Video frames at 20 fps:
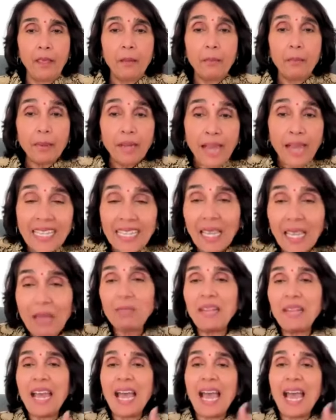But I
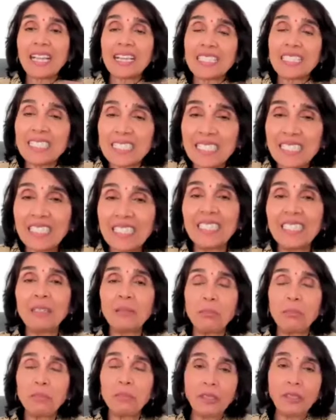kept acting in the
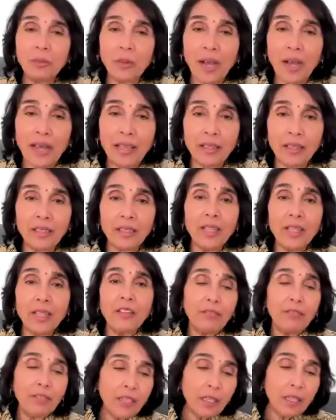meanwhile.
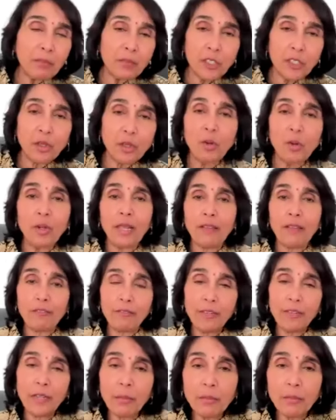Philip, go
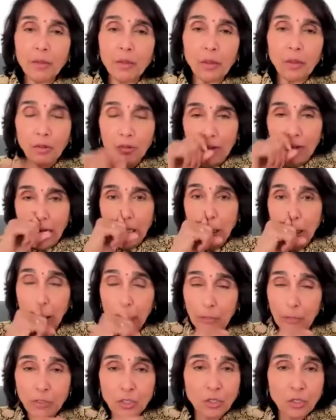left, Philip, go right.
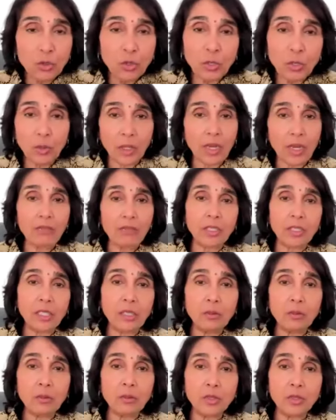He was doing whatever
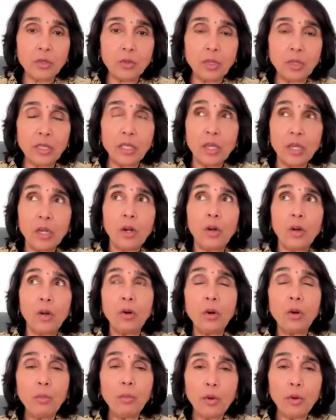he was doing.
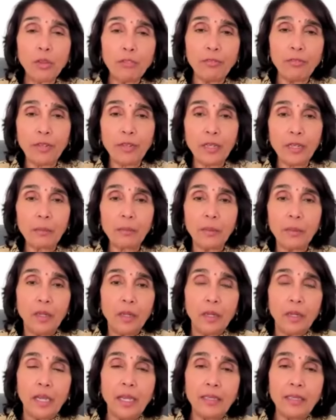Oh boy, Philip.
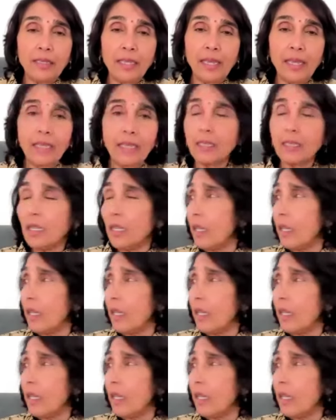And then